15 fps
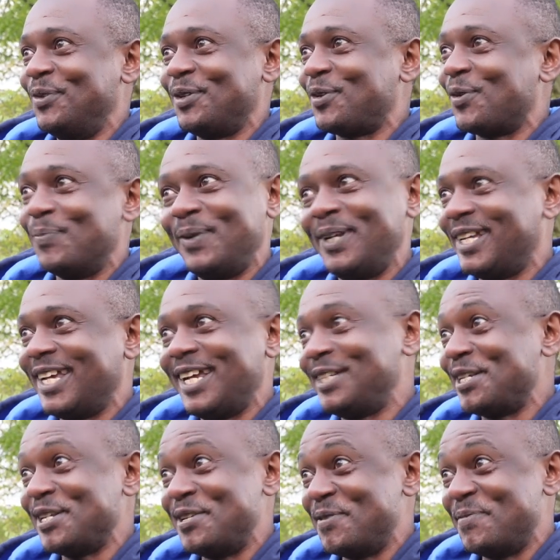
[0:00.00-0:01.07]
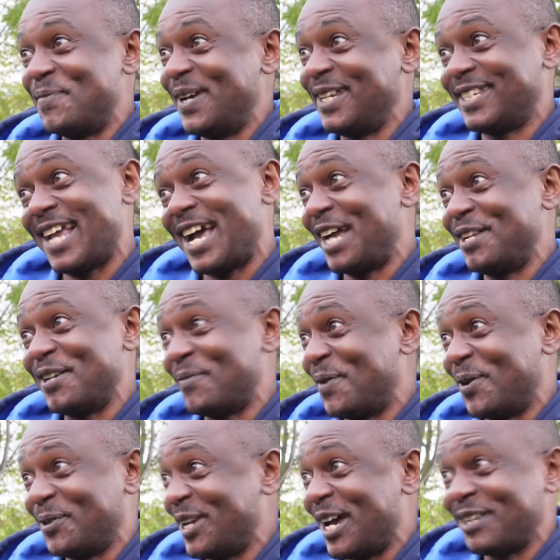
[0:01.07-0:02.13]
complicated in my side
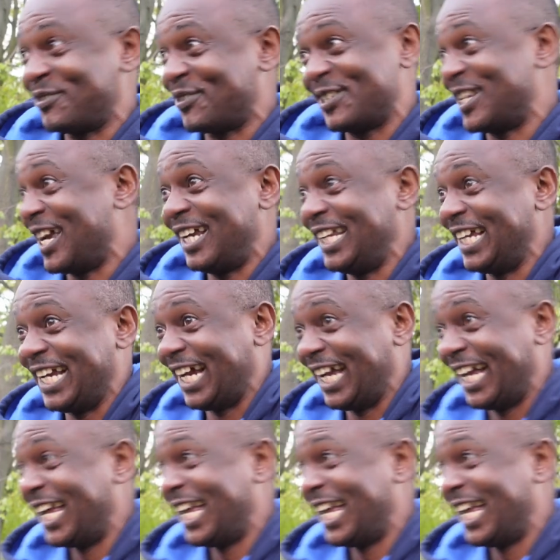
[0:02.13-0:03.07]
about AstraZeneca.